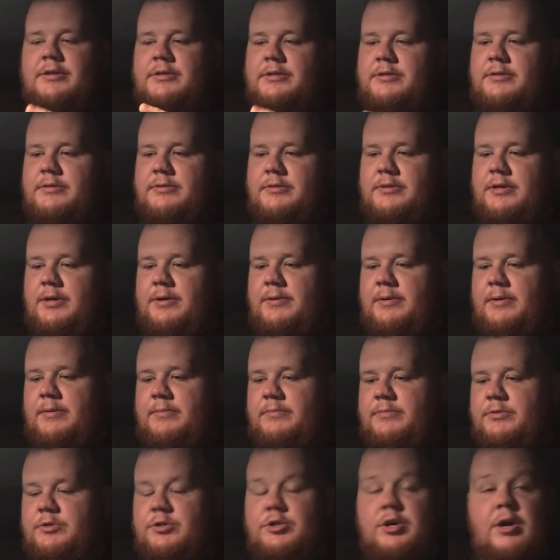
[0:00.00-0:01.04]
so
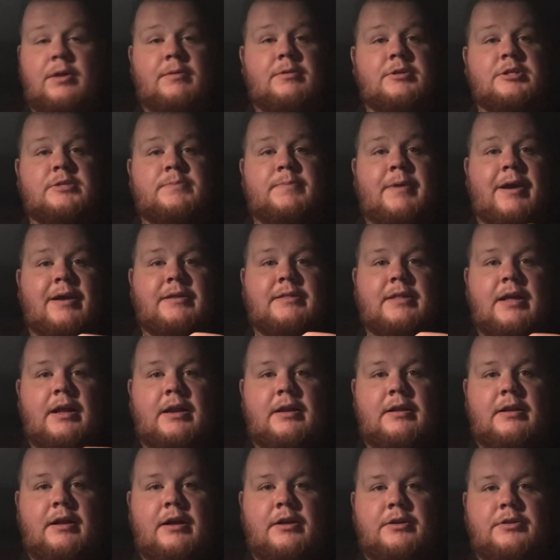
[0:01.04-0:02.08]
I'm trying to respect that
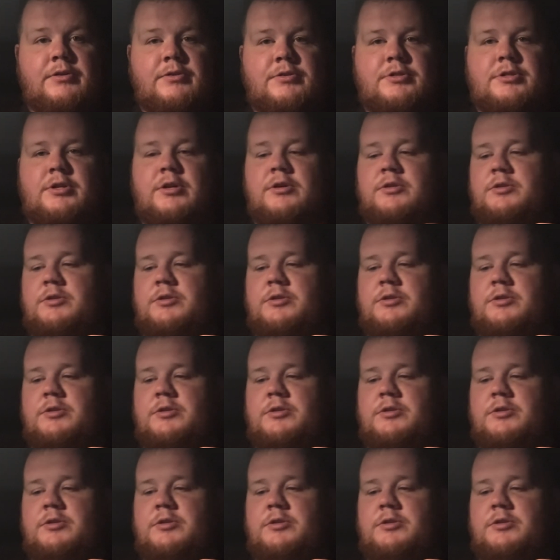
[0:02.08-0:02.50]
and not do so.